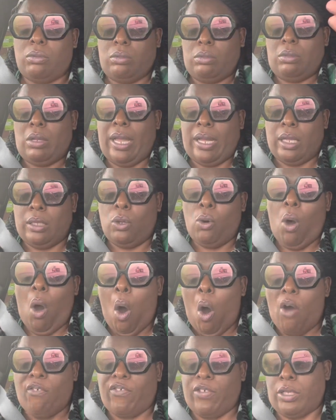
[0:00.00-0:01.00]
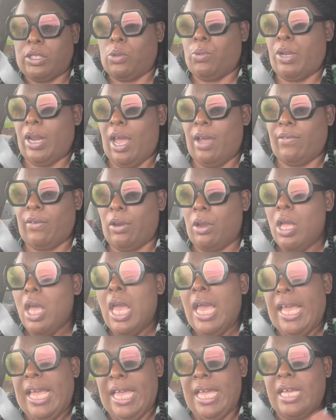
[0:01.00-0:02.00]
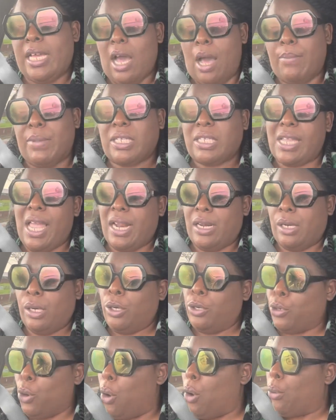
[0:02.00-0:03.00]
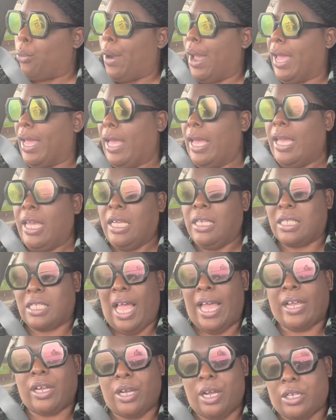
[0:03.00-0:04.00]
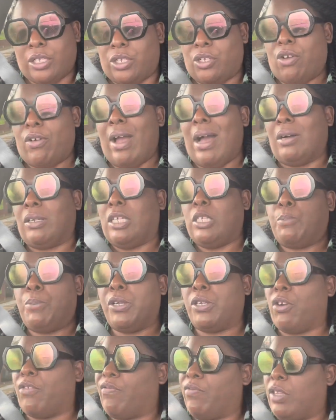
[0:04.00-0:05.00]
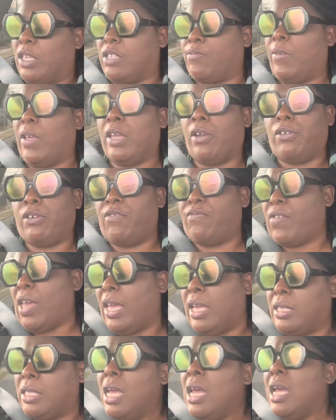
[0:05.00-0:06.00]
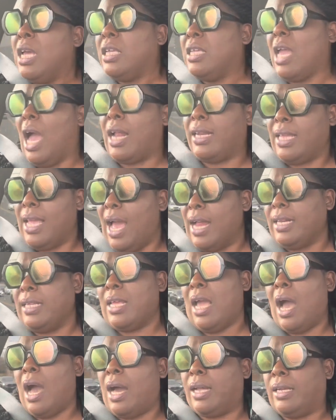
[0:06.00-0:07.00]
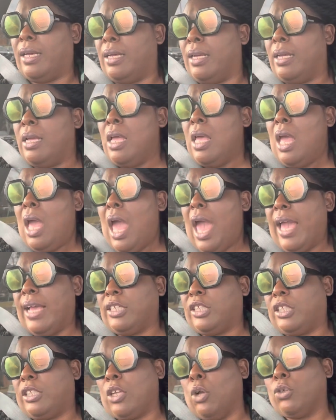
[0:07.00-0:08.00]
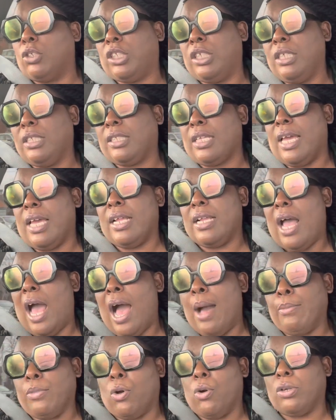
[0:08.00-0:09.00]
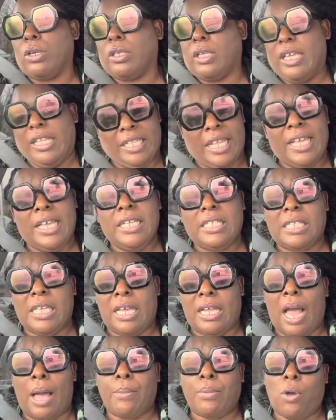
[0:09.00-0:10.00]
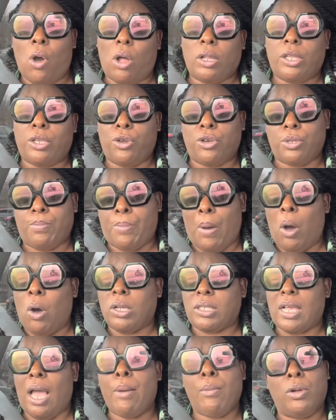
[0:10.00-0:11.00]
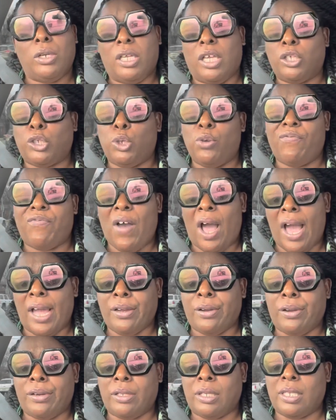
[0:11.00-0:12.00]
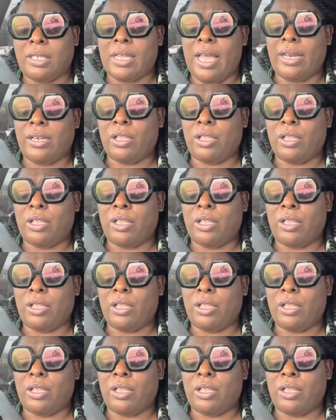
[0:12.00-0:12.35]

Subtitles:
like a little office or whatever. He come and stand in the doorway and he's like cussing her out. He's putting his finger in her face, yada, yada, yada. And so she said, I'm calling your boss. I'm going to get you fired, this, that, and